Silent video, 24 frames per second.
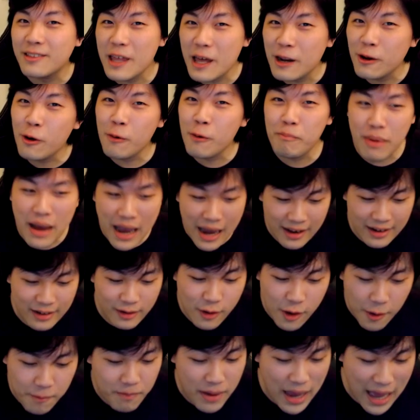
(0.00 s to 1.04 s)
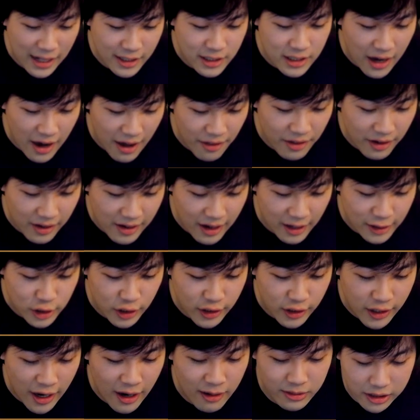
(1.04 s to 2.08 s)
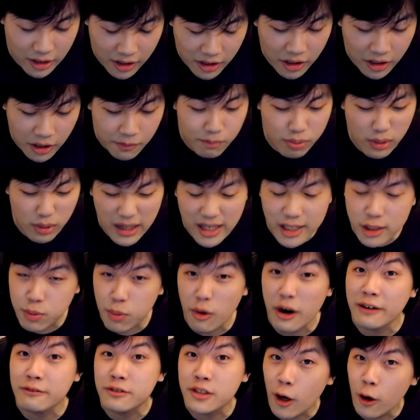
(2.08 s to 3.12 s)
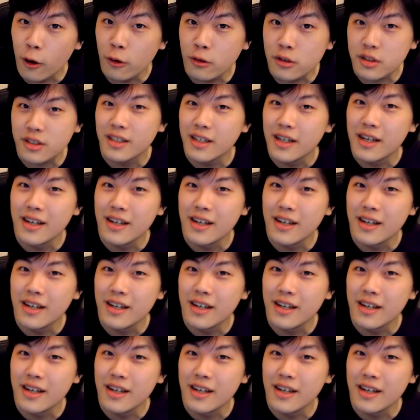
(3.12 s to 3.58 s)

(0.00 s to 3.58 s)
They're not bad compared to other gacha games. Bleach Brave Souls.